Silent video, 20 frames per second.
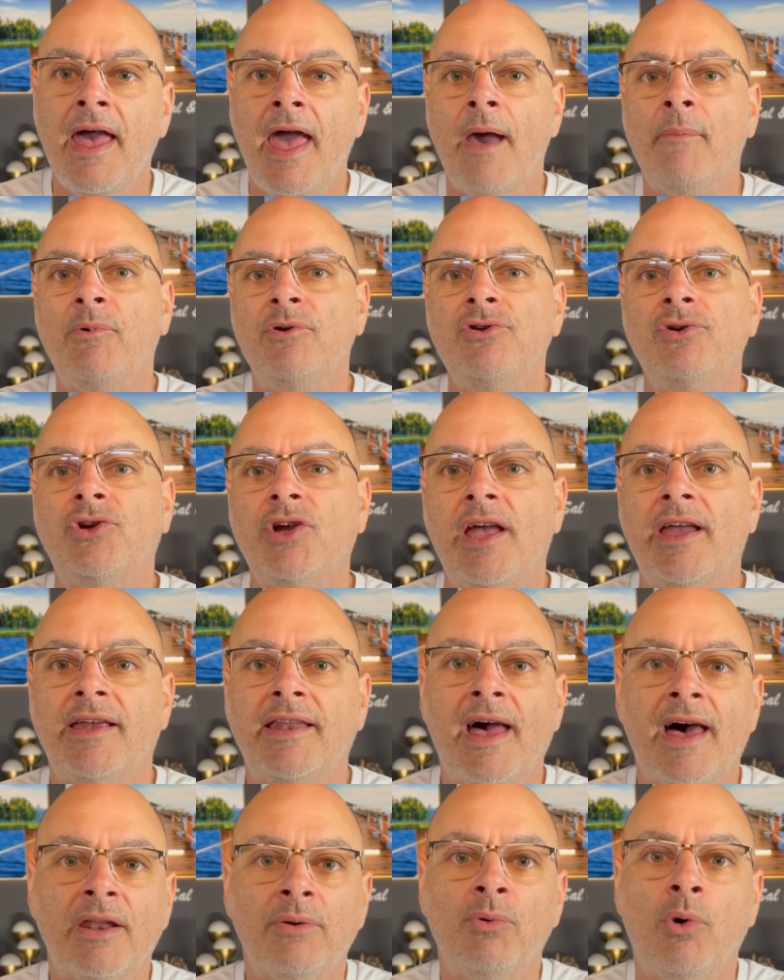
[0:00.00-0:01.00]
And when you take
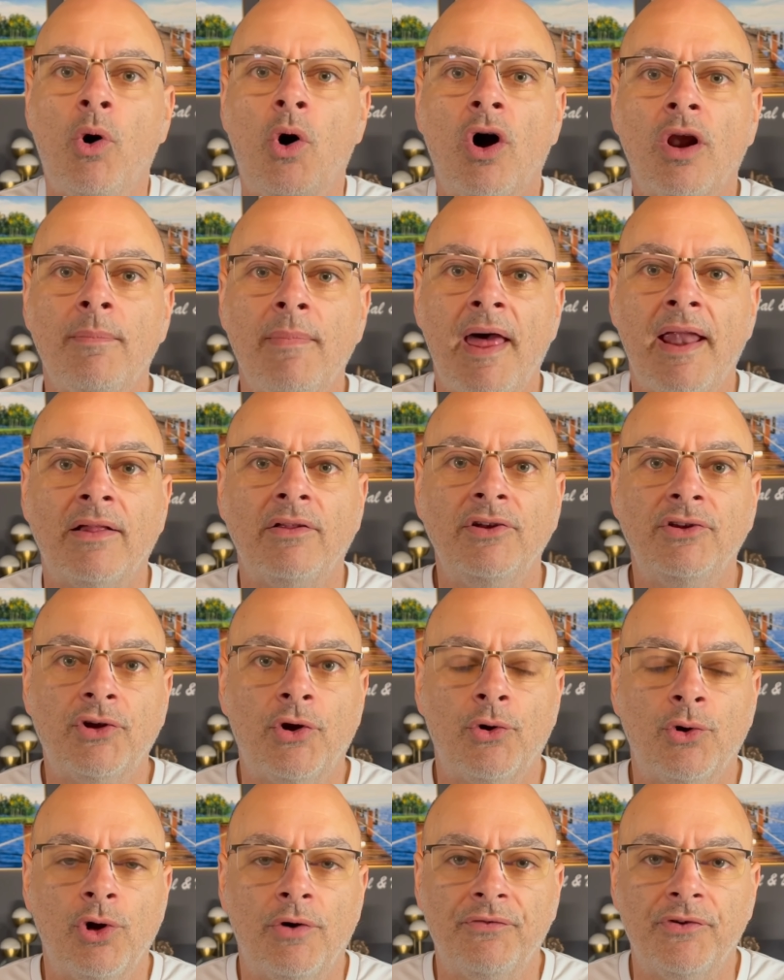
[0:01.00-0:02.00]
it out, it will automatically
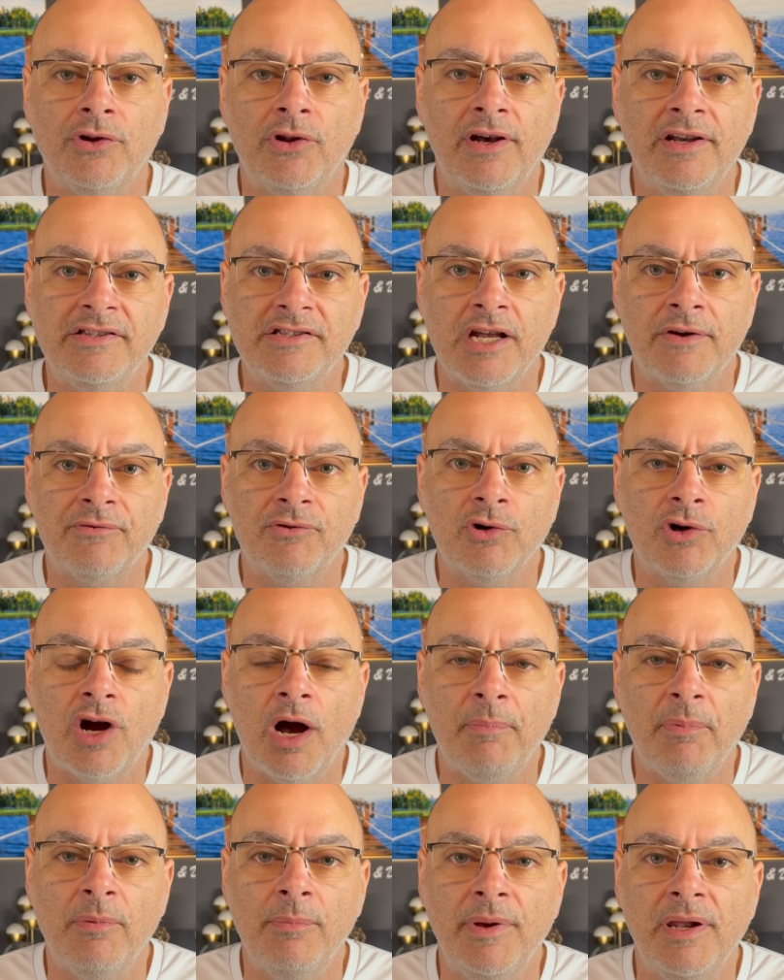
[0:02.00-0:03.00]
turn off the lights after a
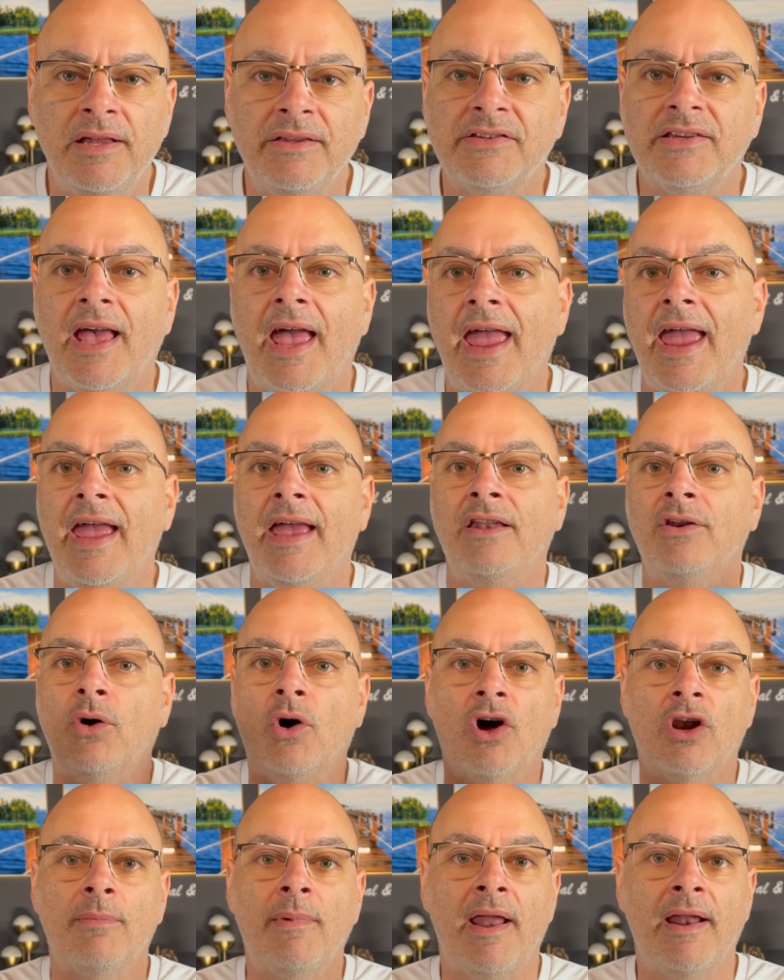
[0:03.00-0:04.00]
couple minutes and
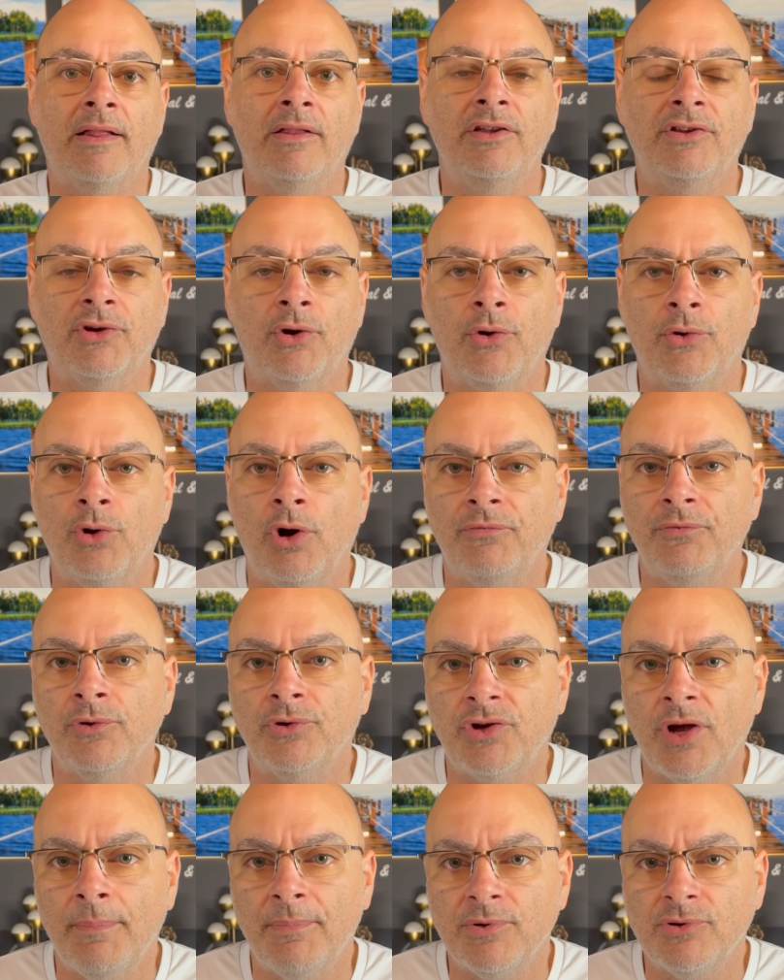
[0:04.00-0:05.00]
automatically turn off your
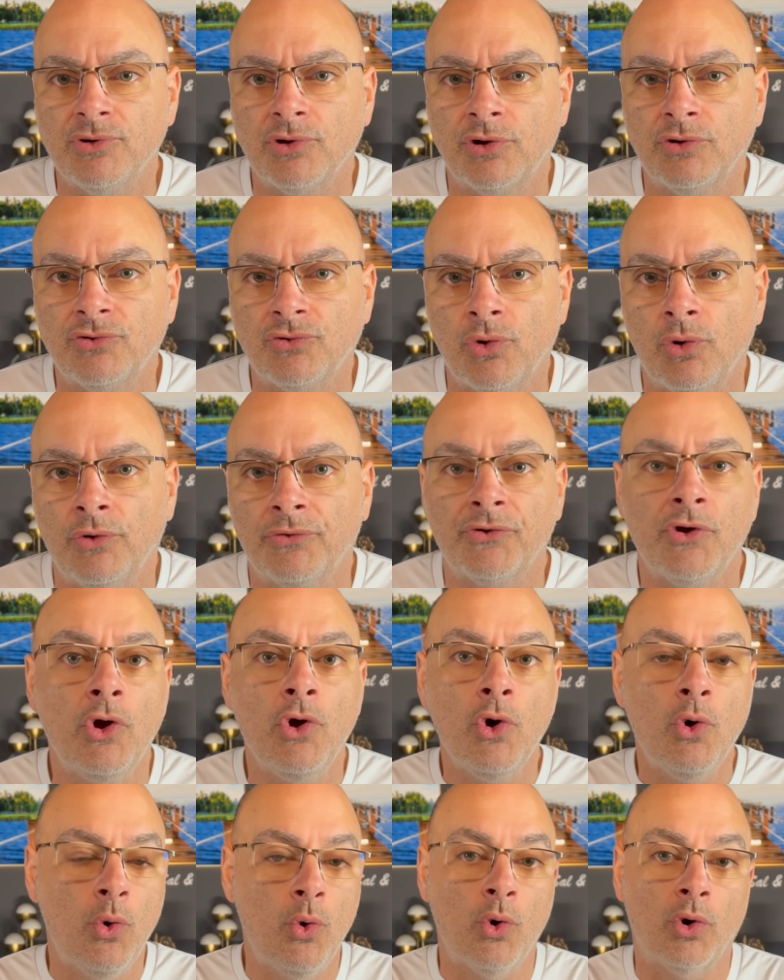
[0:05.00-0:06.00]
temperature controls
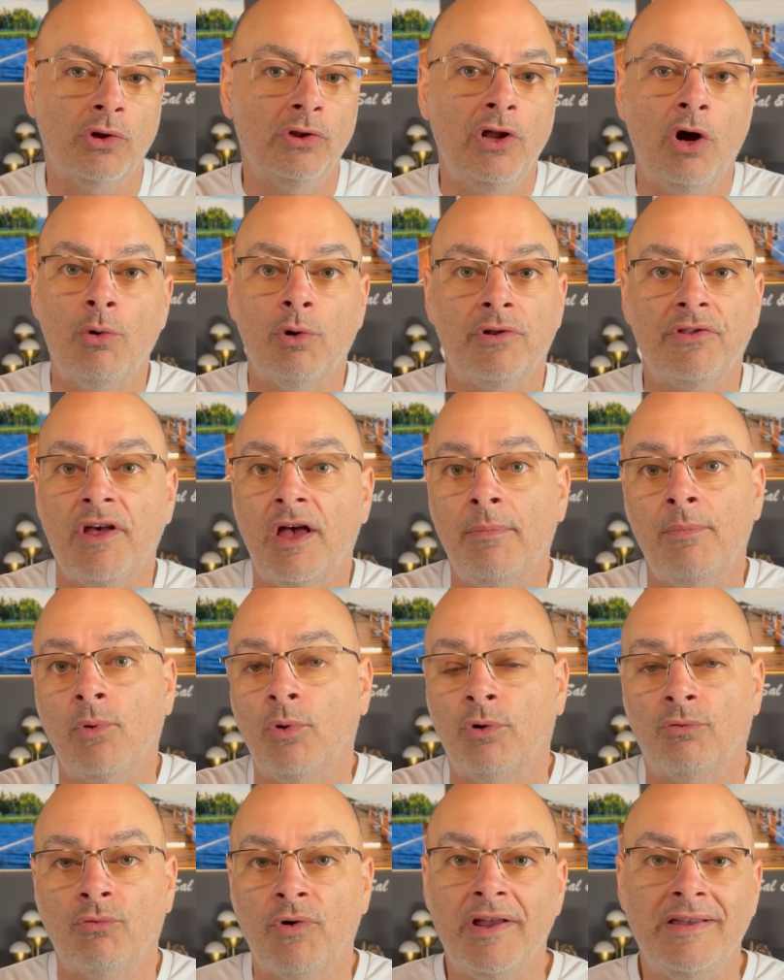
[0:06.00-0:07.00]
or lower them
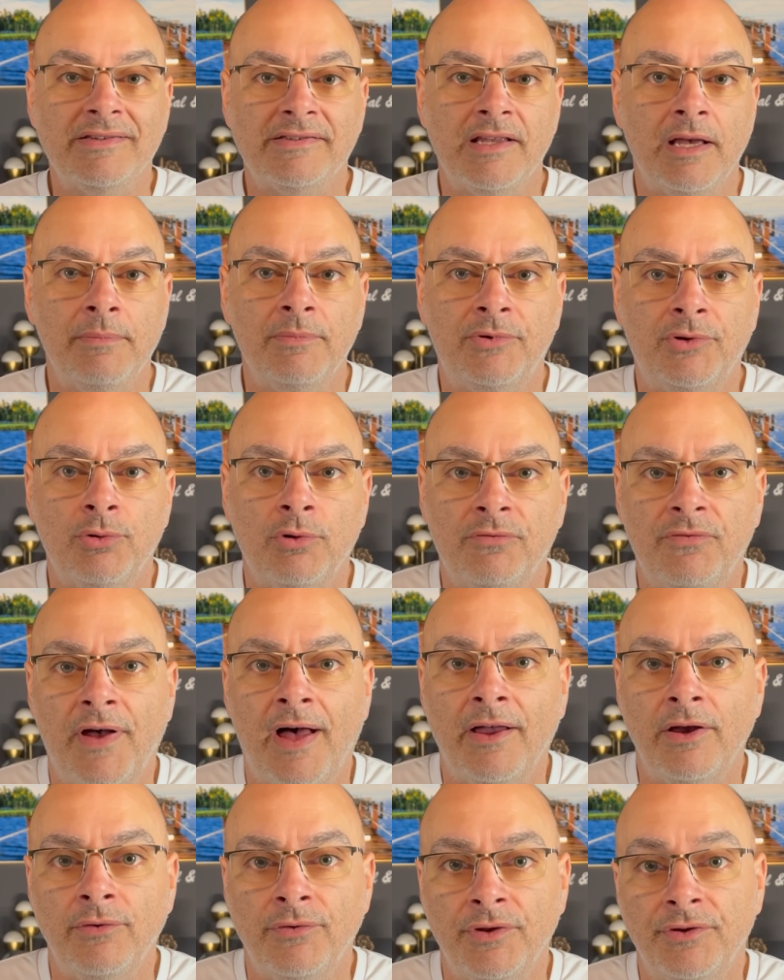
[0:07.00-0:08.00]
or raise them to a
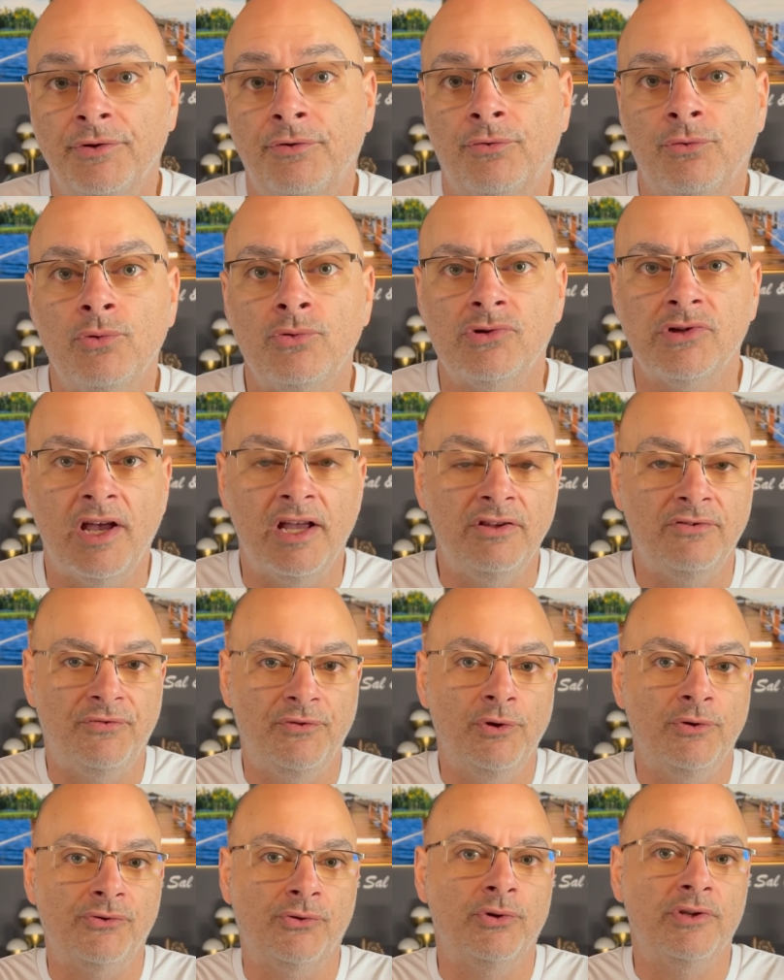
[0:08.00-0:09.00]
value that the cruise lines
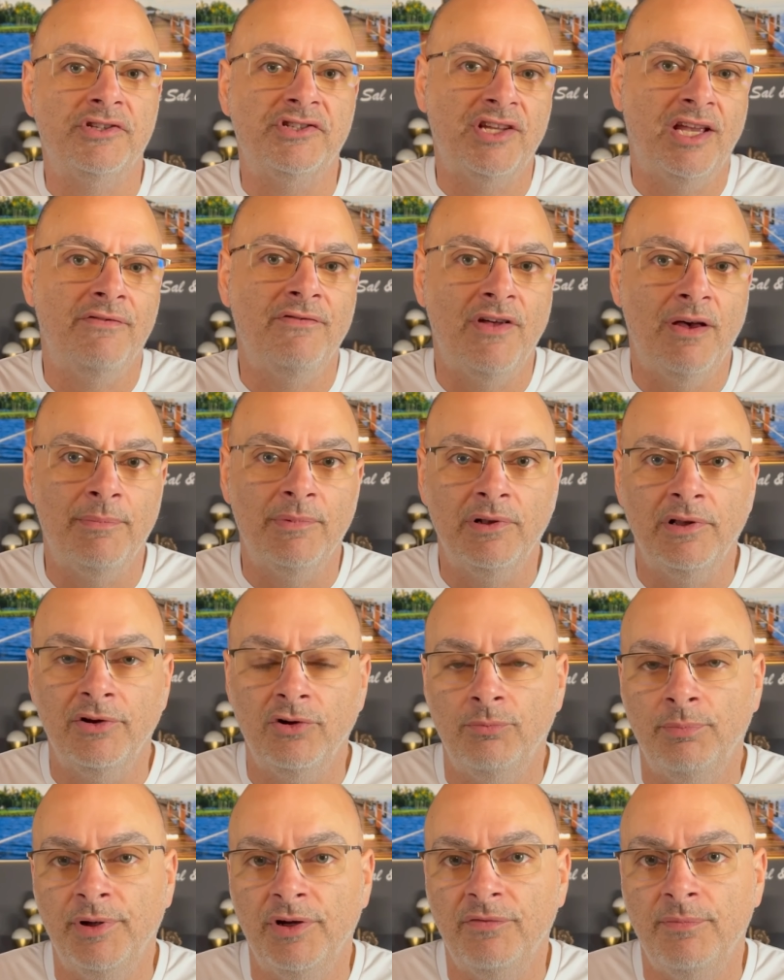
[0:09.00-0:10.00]
feel is going to save them a
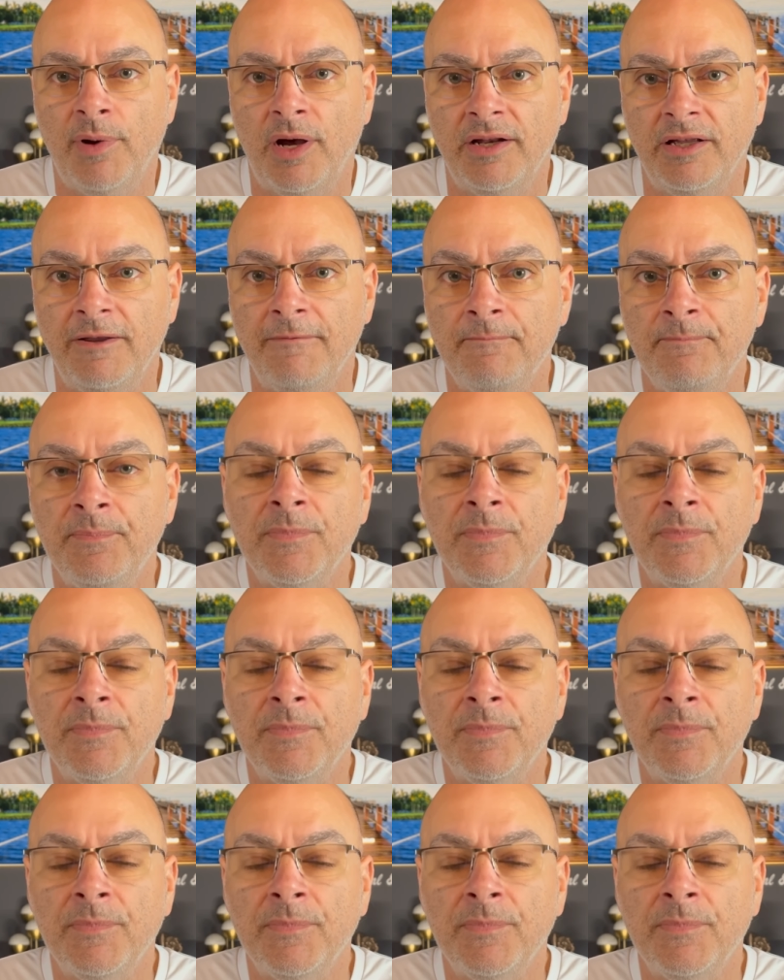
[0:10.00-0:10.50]
little bit of money.